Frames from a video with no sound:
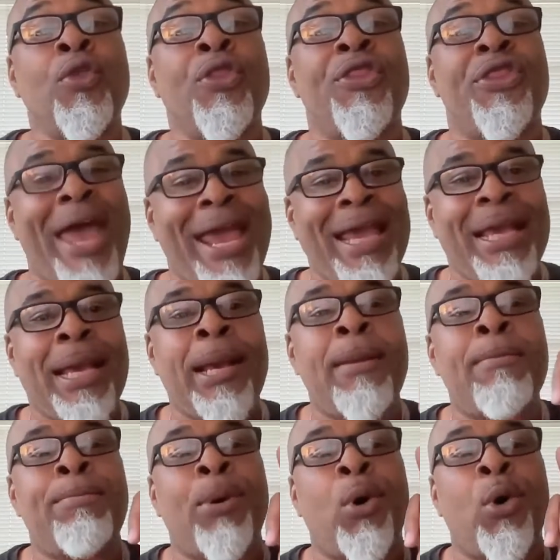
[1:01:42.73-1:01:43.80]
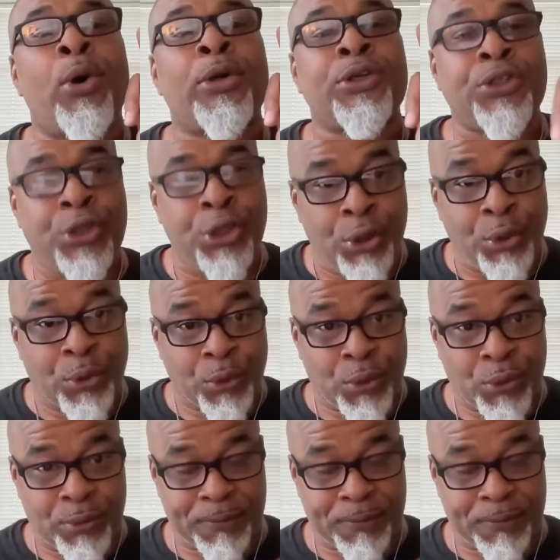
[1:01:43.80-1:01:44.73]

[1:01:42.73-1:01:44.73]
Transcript: They get bored too.